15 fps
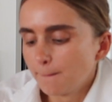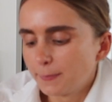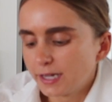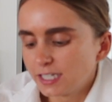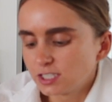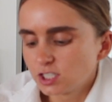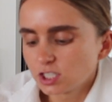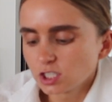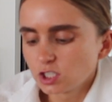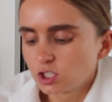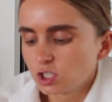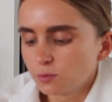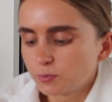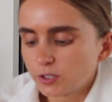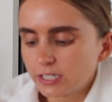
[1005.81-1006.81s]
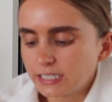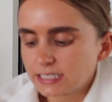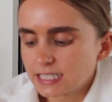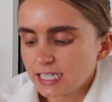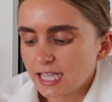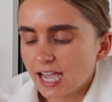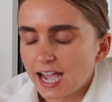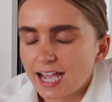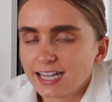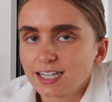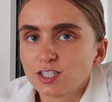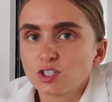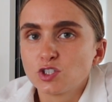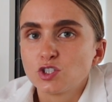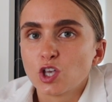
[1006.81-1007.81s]
But it's just super easy
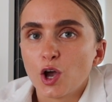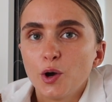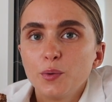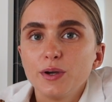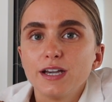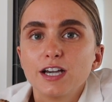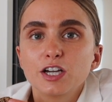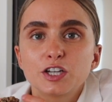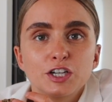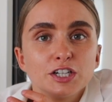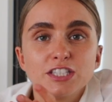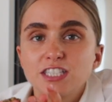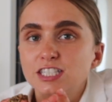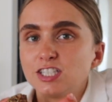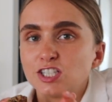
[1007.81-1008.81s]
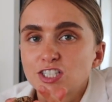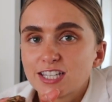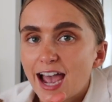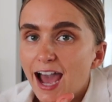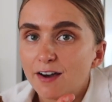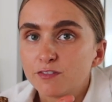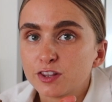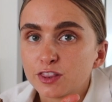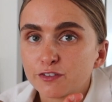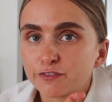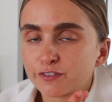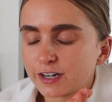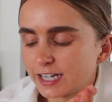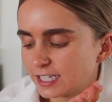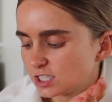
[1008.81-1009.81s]
and so good to just have in the
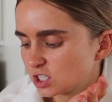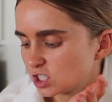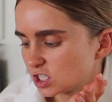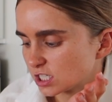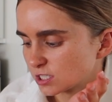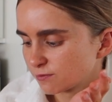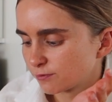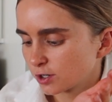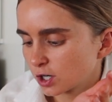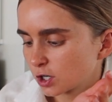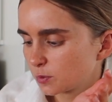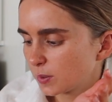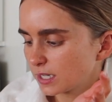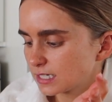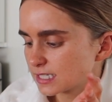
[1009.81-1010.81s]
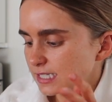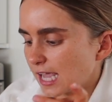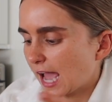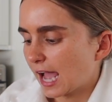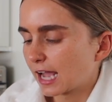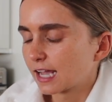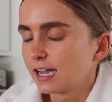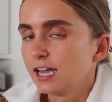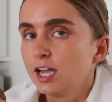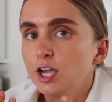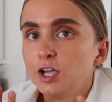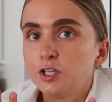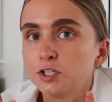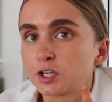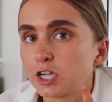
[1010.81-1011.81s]
fridge just for a quick snack.
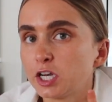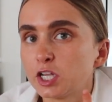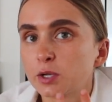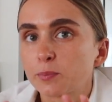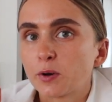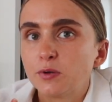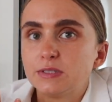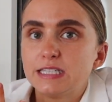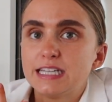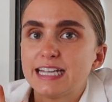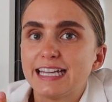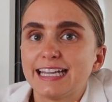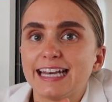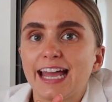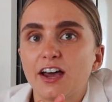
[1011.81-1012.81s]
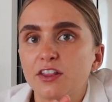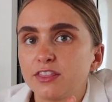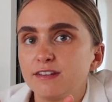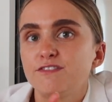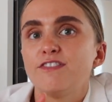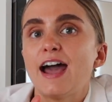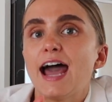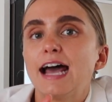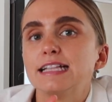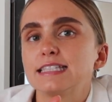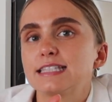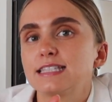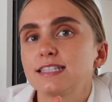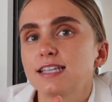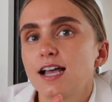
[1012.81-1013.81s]
You're getting your protein in, healthy
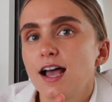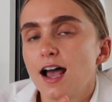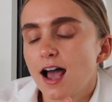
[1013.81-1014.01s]
fats.